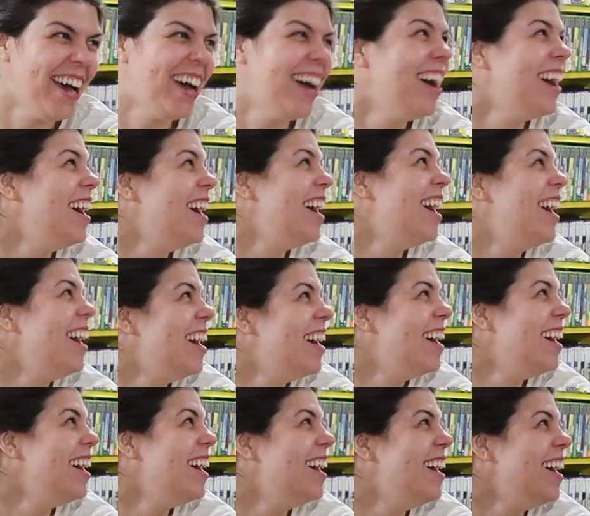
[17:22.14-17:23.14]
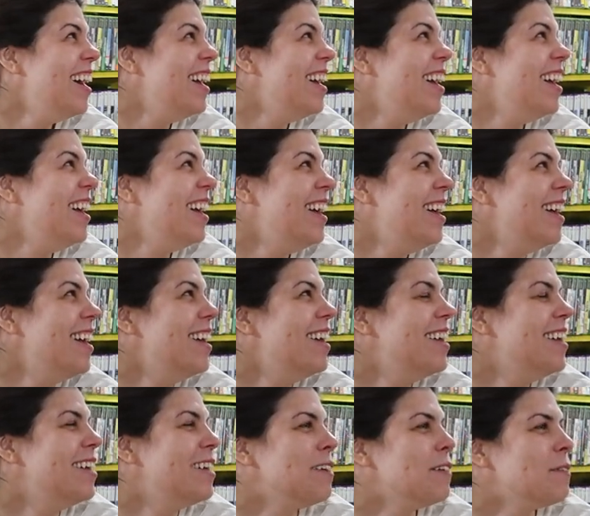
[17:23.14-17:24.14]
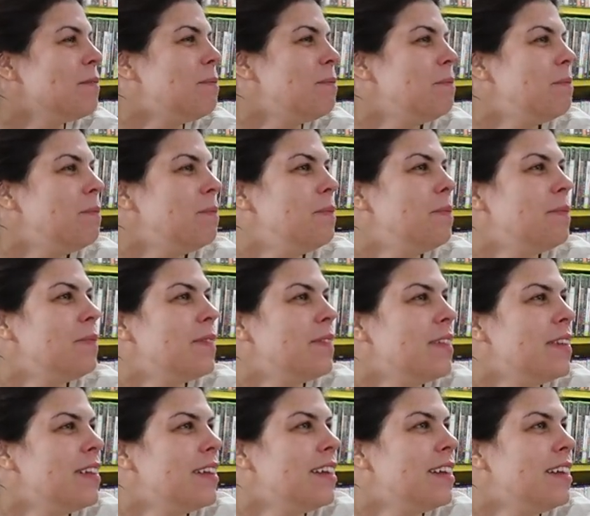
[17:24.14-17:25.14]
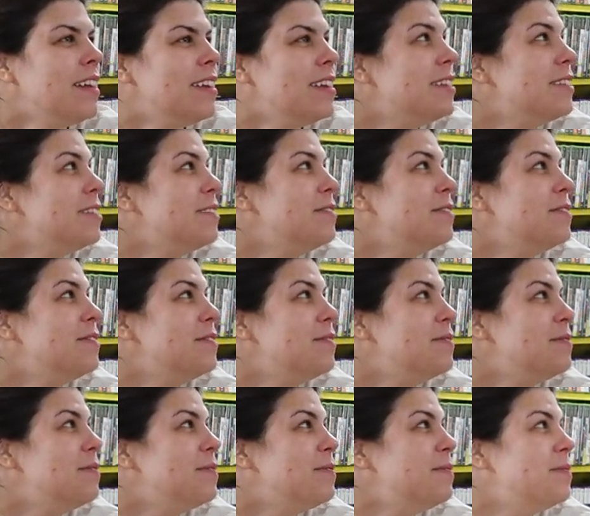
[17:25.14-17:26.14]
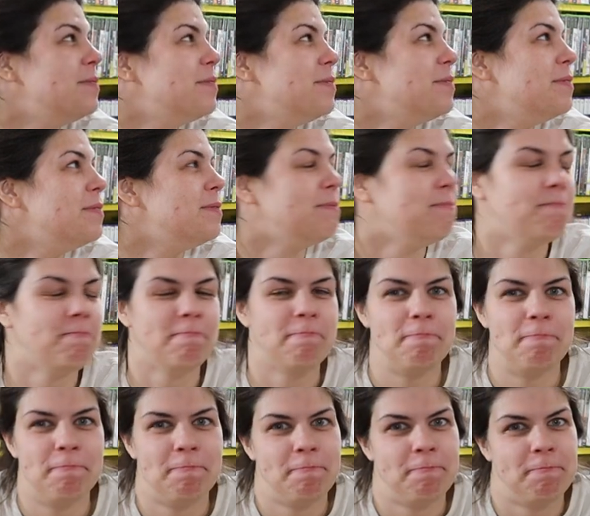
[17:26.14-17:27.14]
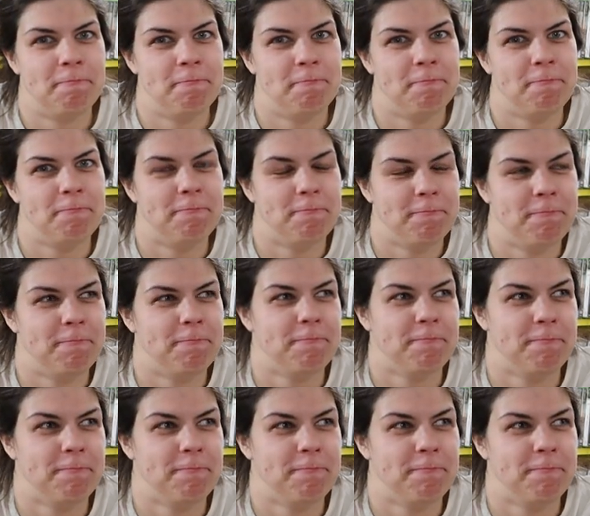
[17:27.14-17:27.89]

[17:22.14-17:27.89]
[no speech]